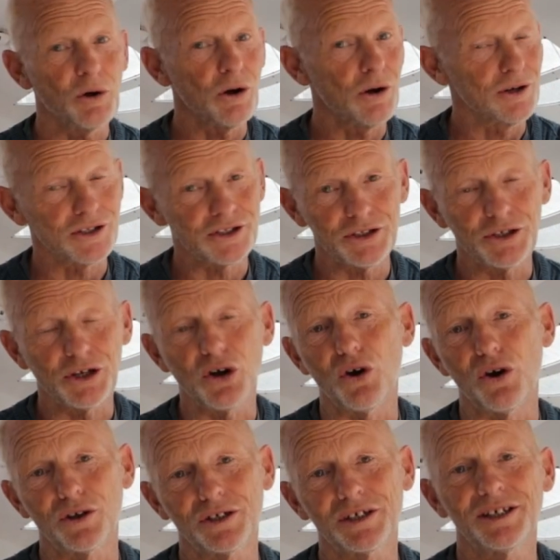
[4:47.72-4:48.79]
Ours you
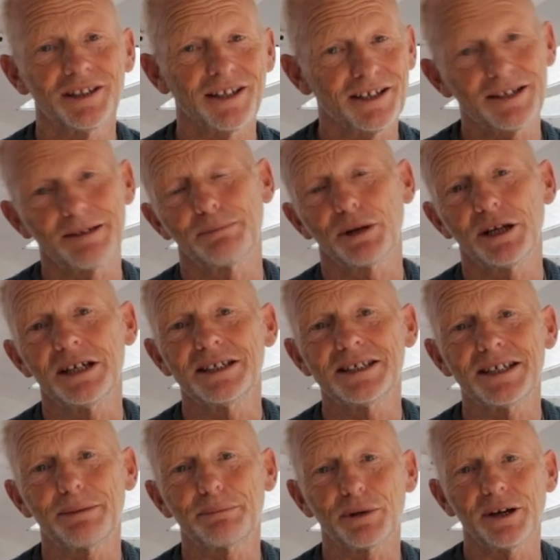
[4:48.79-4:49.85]
can't. They're completely
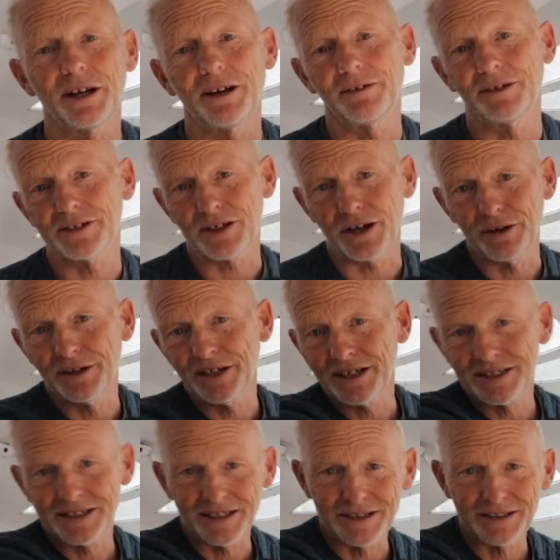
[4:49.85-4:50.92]
separate areas, only
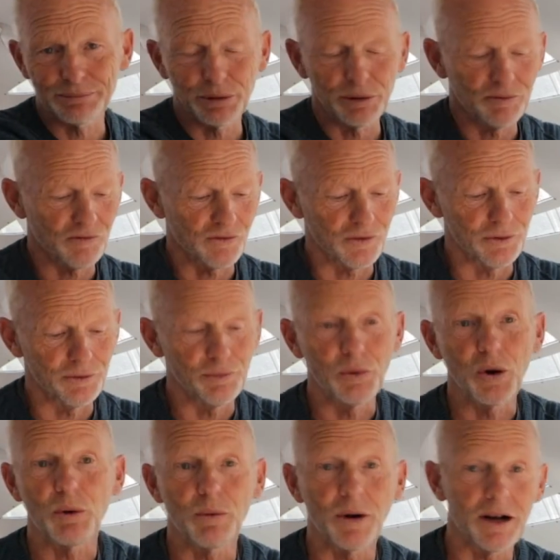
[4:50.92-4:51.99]
accessible through
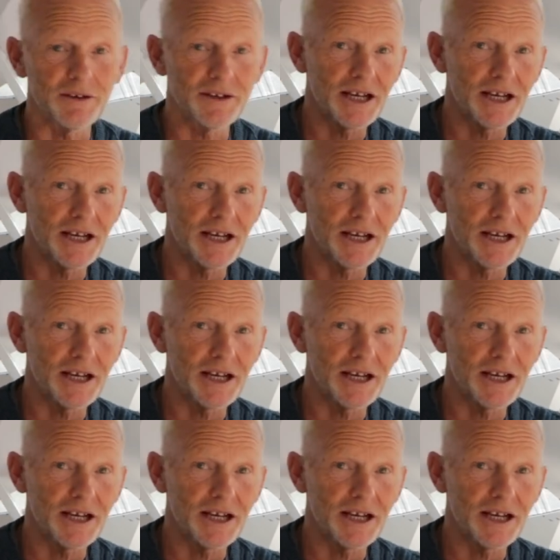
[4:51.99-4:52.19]
round